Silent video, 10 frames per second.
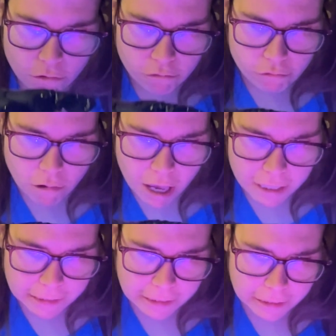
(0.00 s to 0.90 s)

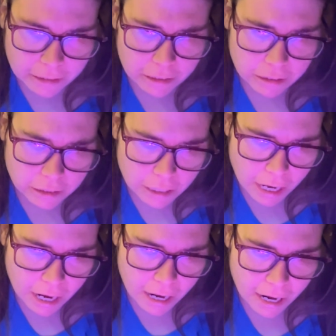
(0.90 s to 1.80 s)
resin
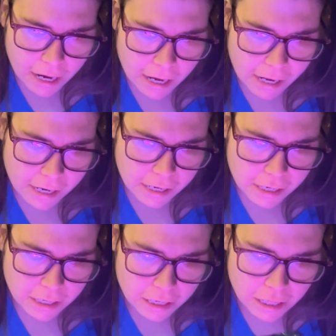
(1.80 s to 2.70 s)

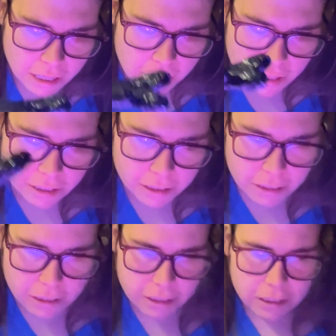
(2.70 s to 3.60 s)
and
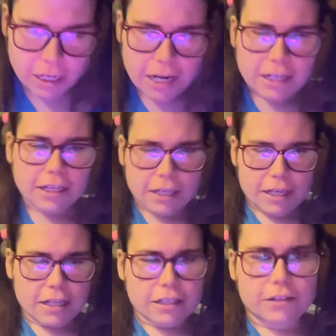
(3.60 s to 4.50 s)
just let it
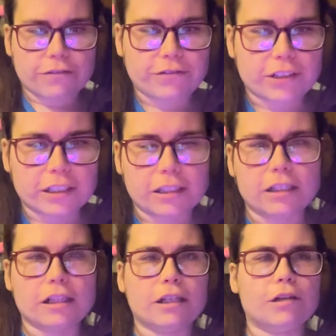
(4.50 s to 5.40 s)
cure for
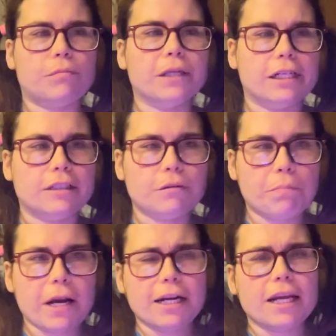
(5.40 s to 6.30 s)
a little bit.
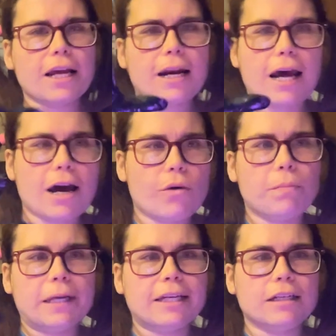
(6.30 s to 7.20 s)
Depending on how
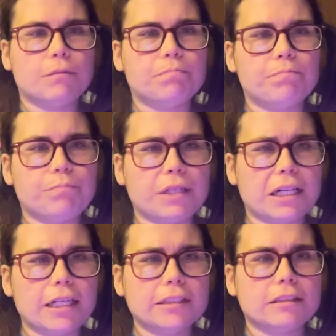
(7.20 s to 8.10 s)
big your
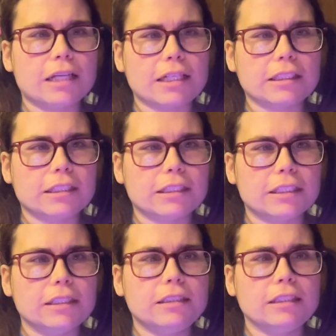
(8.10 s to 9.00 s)
project
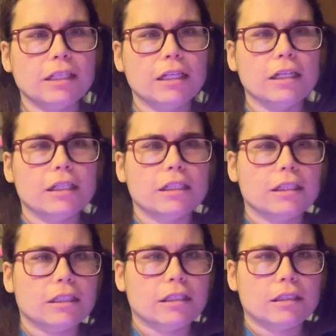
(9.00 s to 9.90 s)
is,
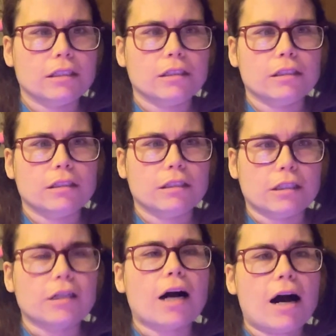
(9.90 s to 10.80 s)

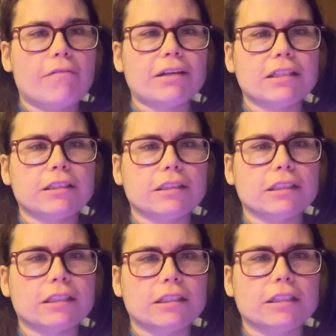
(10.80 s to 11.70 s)
you're obviously
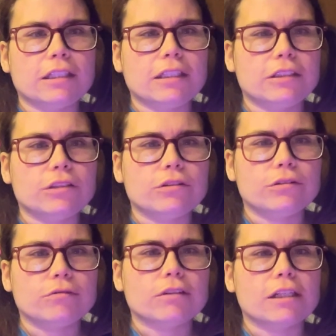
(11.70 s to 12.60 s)
gonna need
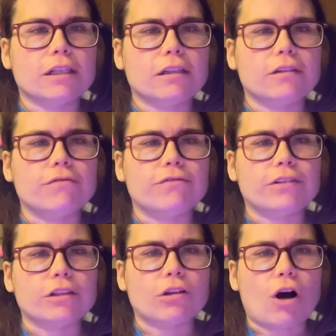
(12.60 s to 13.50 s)
to cure it
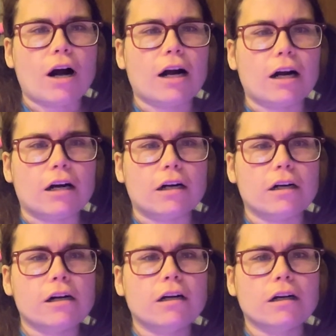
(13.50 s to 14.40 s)
for longer.